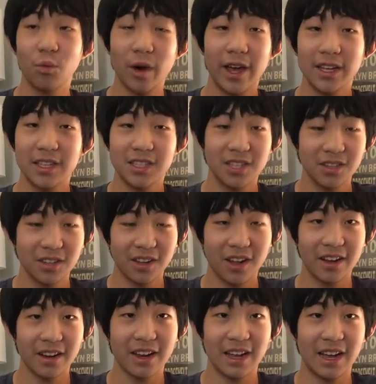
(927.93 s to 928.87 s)
way too
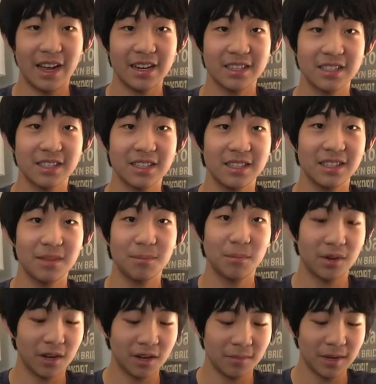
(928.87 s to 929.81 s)
long actually.
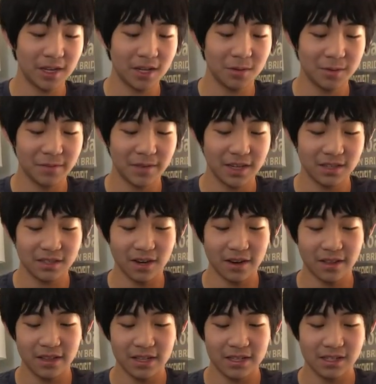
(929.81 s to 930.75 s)
Um, none of my cubing videos
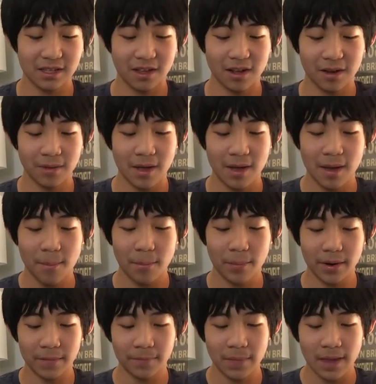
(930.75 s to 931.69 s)
are this long,
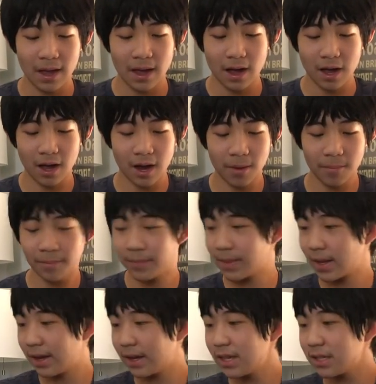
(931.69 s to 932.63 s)
but um,
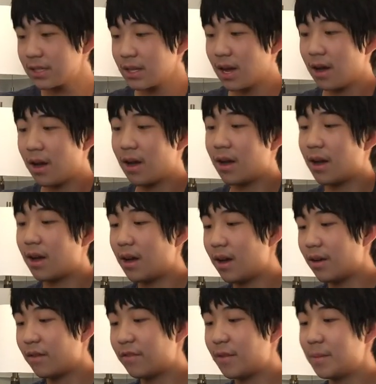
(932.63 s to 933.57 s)
I guess
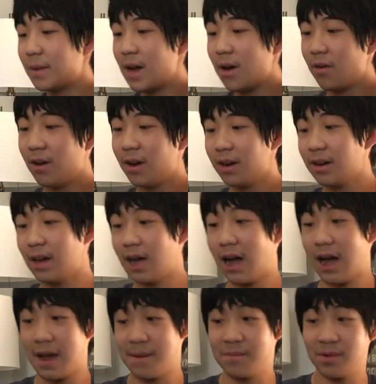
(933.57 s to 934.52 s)
from now on,
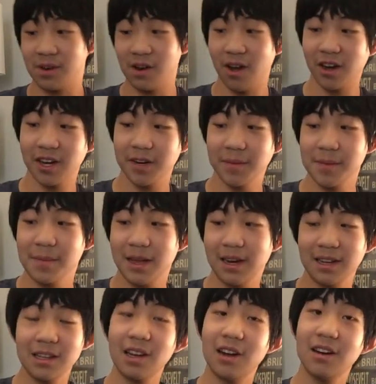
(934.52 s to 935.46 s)
I'm not going to be
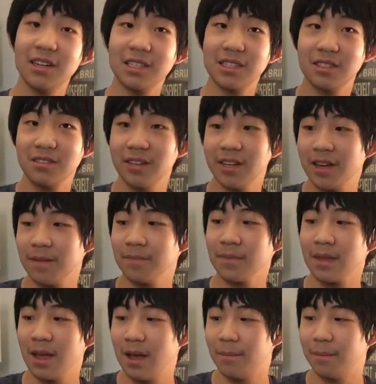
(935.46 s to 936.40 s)
manning the
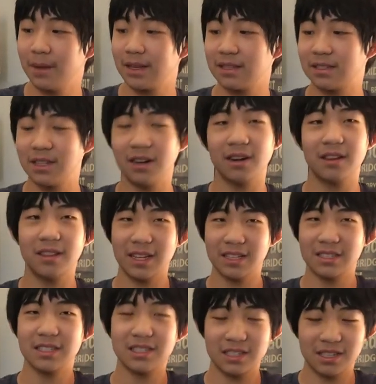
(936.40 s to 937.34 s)
RS3M because there are
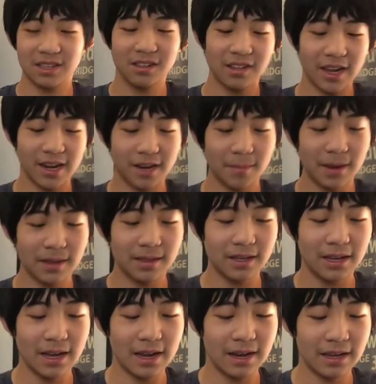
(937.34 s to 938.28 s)
things I still like about the
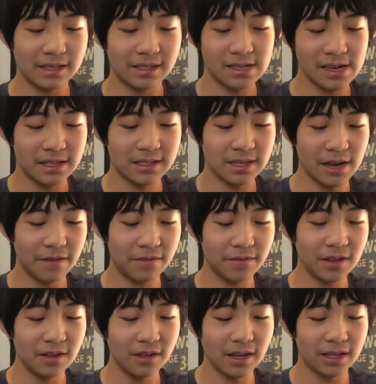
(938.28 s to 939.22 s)
Gan XS. I
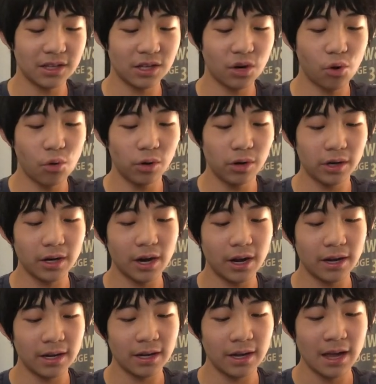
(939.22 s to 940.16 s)
feel like the corner
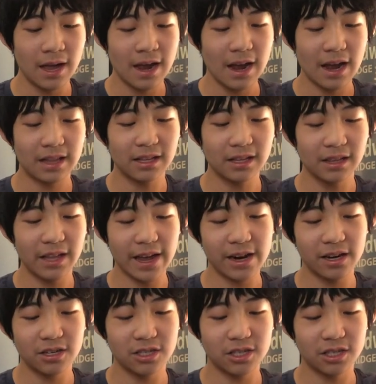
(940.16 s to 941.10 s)
cutting and the
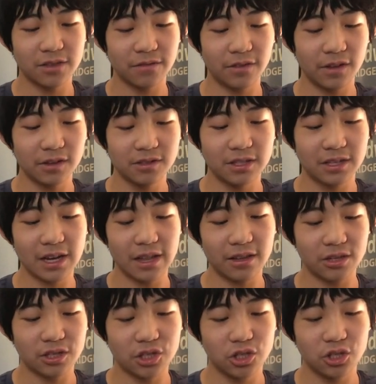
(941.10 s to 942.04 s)
layers just flow
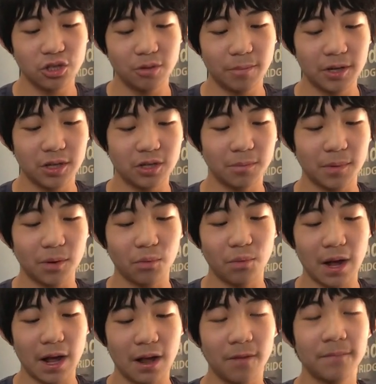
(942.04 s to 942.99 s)
together super duper
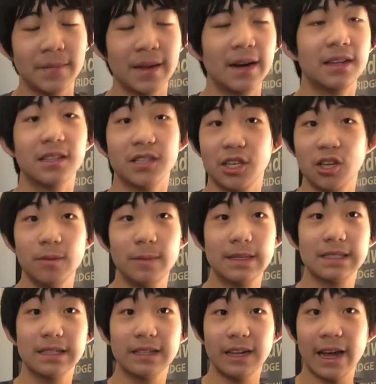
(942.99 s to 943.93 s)
well. The cube
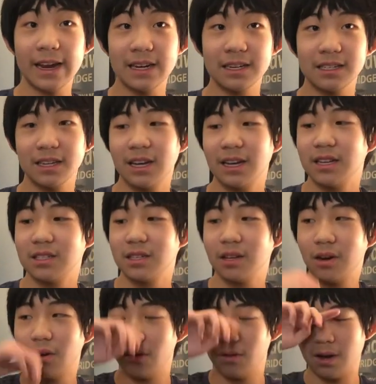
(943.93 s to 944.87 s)
is light,
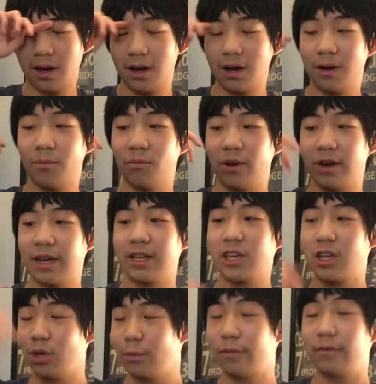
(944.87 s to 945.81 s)
so um, when I
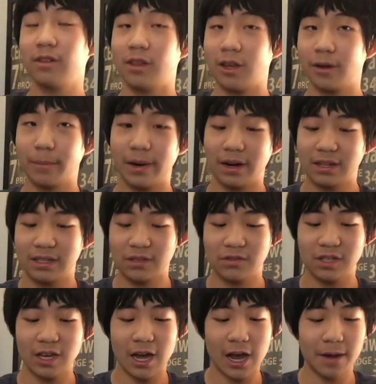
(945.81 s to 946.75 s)
cube for long periods of
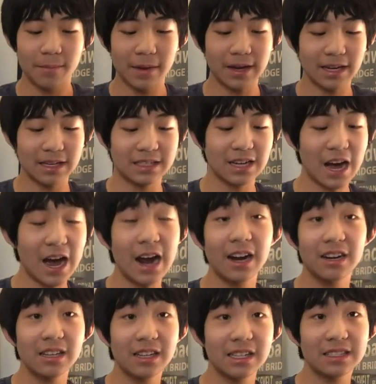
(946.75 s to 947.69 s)
time, I get
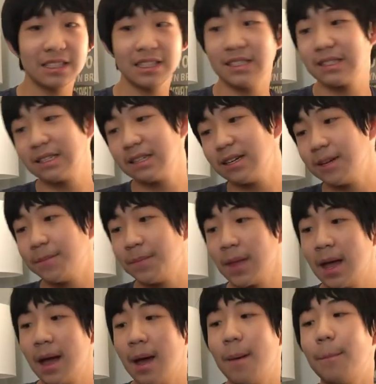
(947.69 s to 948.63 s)
tired less easily.
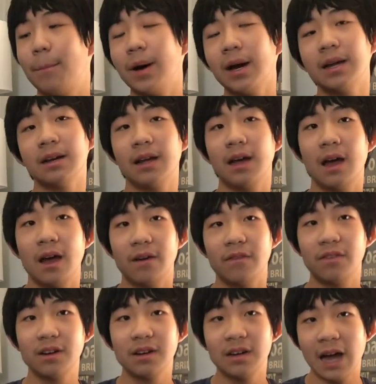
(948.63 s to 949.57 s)
But
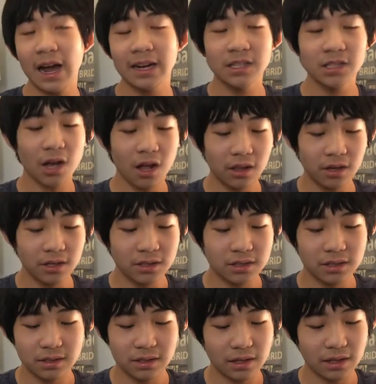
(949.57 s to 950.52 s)
for
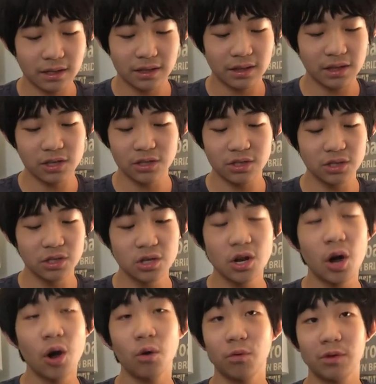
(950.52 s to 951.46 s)
$9, there's
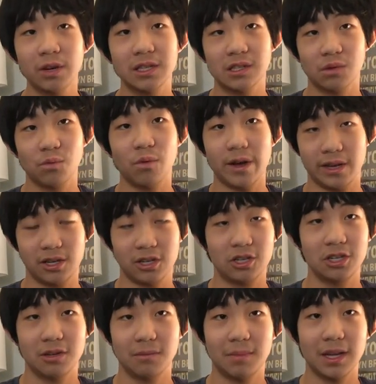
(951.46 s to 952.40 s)
no reason why you
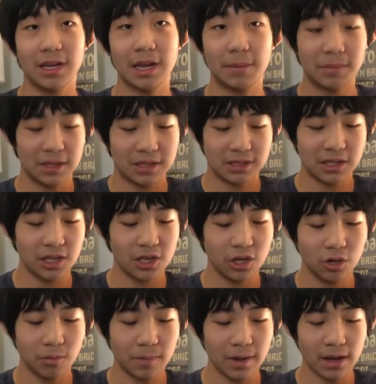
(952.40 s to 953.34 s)
shouldn't pick up this
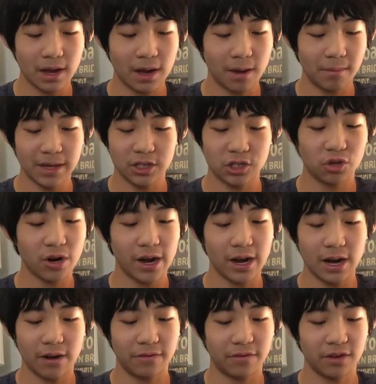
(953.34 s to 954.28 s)
cube um, and try it
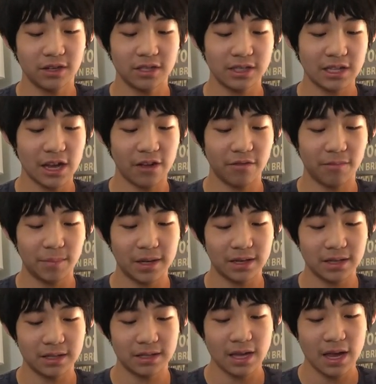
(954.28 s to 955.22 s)
out for yourself
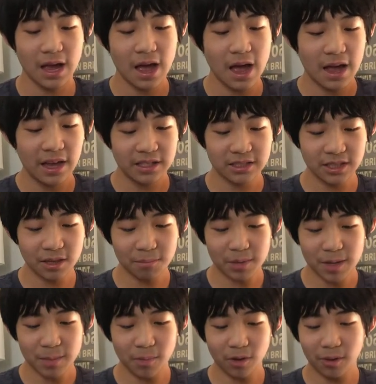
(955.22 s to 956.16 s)
because some
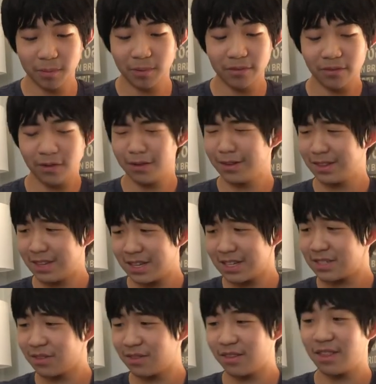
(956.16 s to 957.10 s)
people are preferring
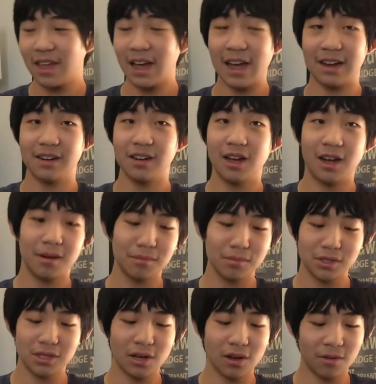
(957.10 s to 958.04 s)
this over that. Um,
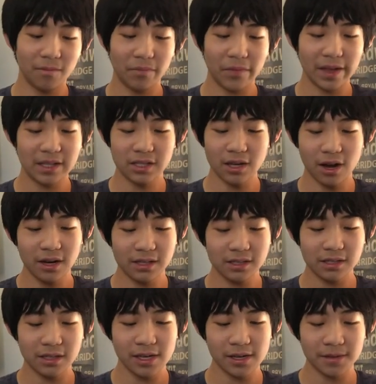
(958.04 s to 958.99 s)
so it's
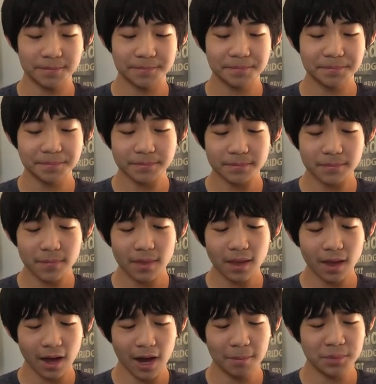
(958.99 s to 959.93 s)
honestly
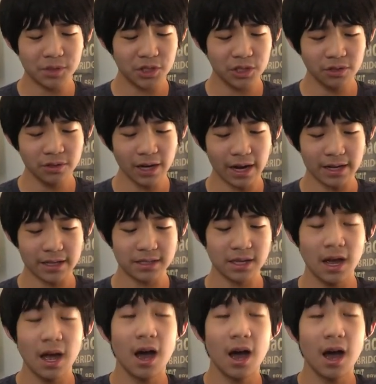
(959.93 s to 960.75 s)
up to you guys.